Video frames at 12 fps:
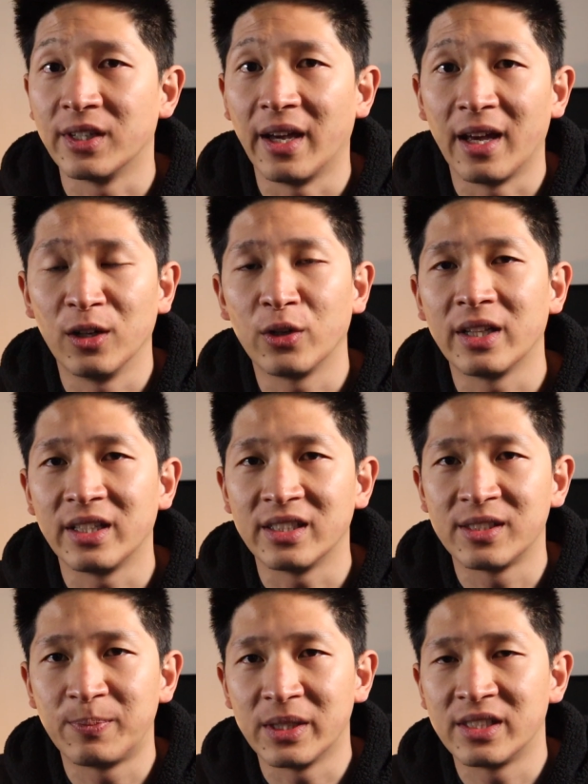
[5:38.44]
and look at the
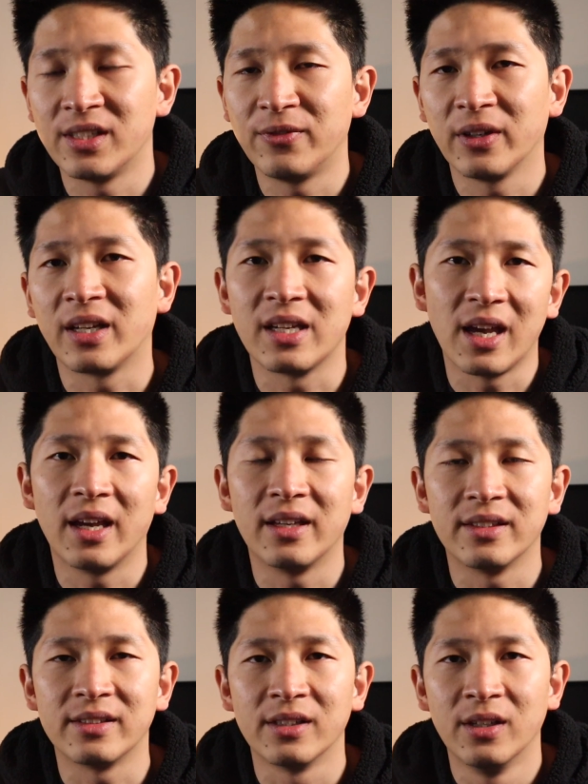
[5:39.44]
specific
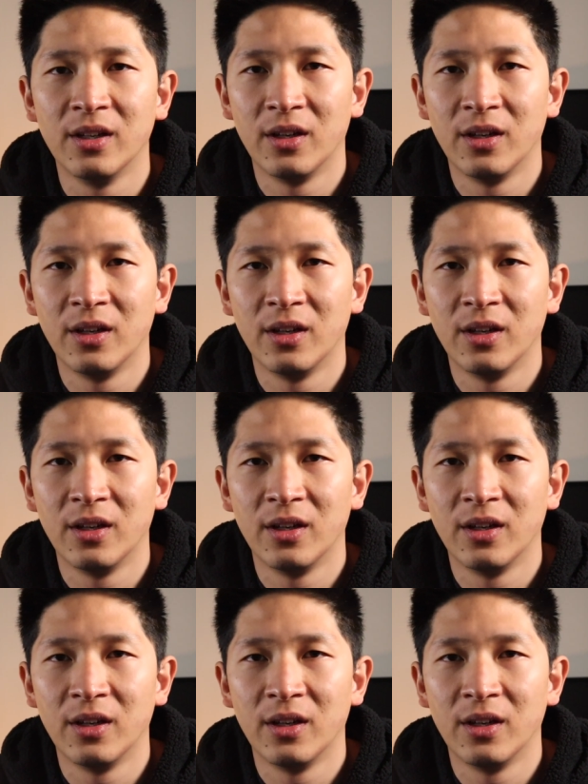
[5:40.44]
years